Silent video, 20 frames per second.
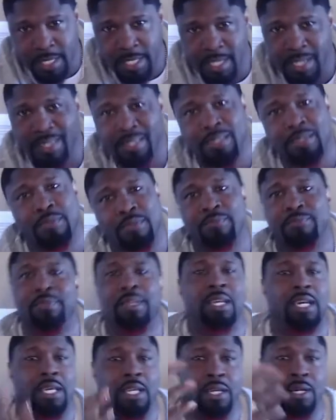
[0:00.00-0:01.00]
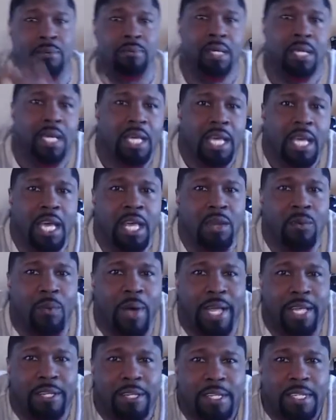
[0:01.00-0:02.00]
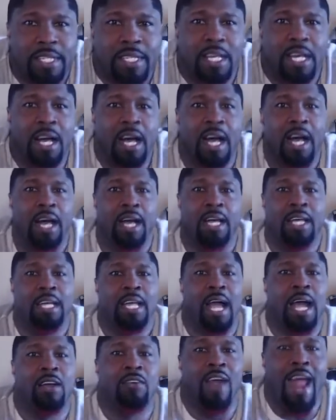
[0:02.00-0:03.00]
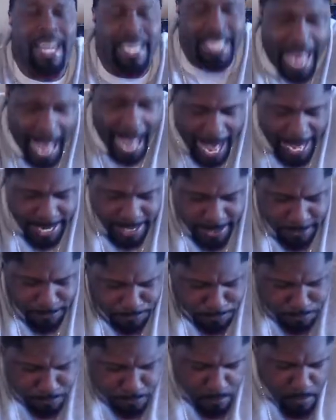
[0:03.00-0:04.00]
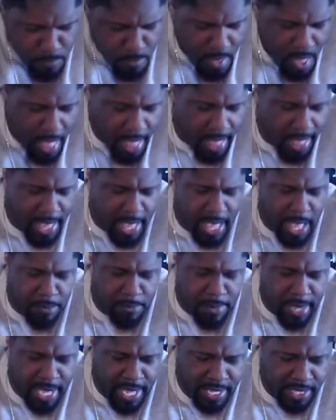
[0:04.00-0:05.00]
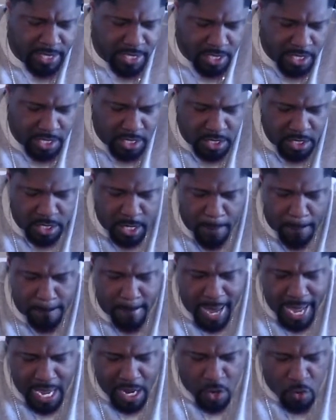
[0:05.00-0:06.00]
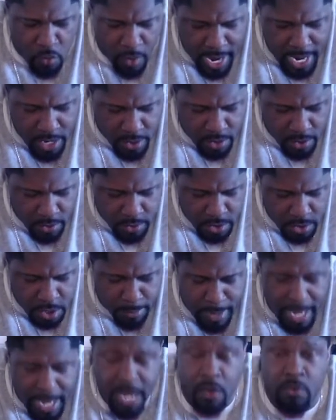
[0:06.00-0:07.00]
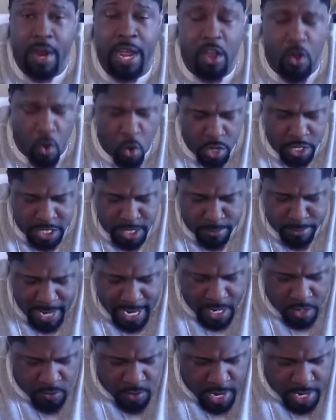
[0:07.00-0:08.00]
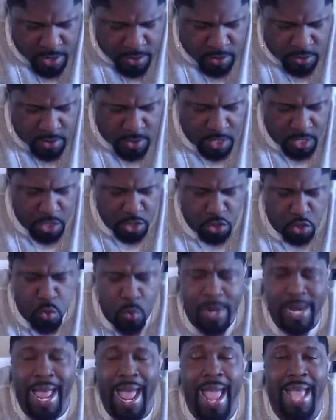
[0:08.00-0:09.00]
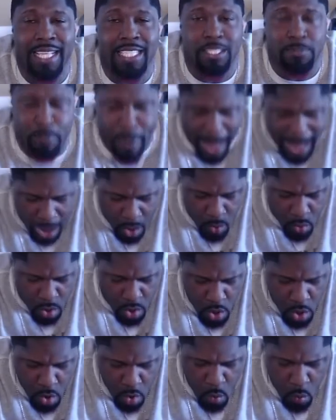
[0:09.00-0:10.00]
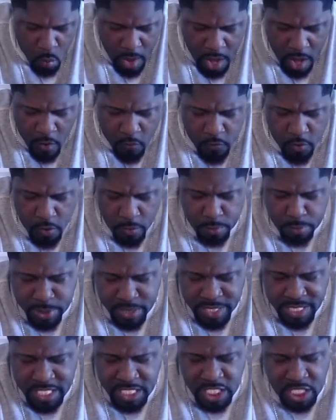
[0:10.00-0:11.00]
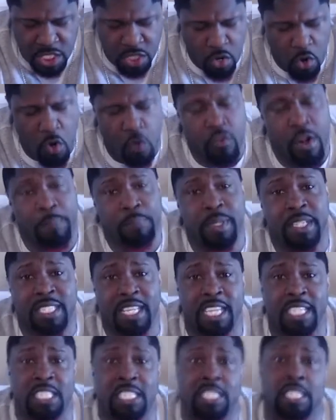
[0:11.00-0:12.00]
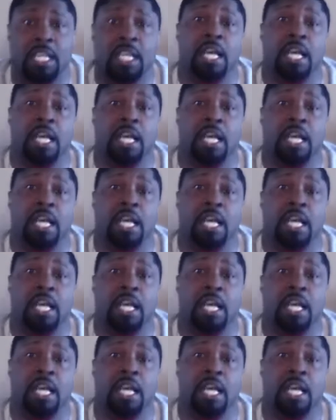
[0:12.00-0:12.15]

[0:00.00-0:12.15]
You look it up. Anyway, aggrandize. It means to make greater, to make great or to make greater, to enhance power, wealth, position, or reputation.